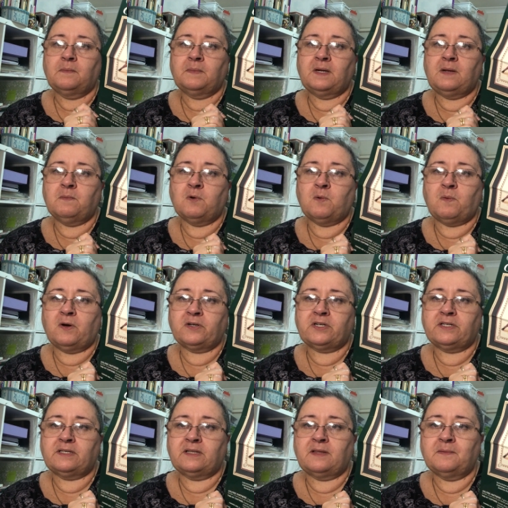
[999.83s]
but he more
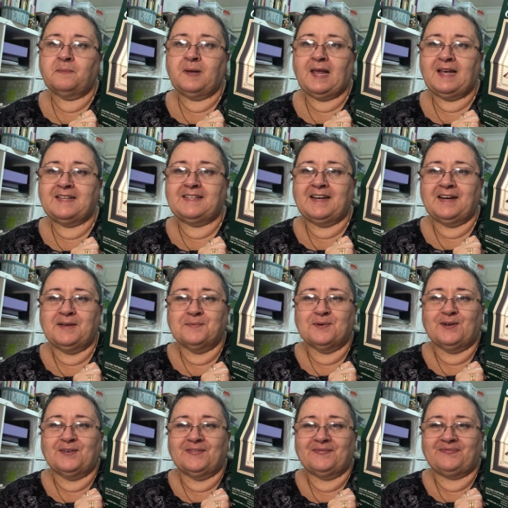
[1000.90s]
watches it than plays
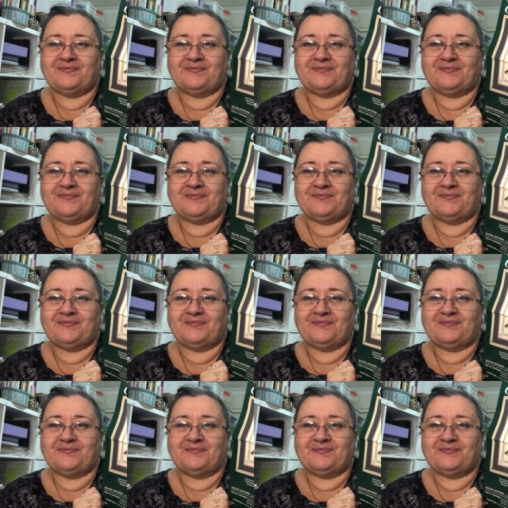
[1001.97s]
anymore.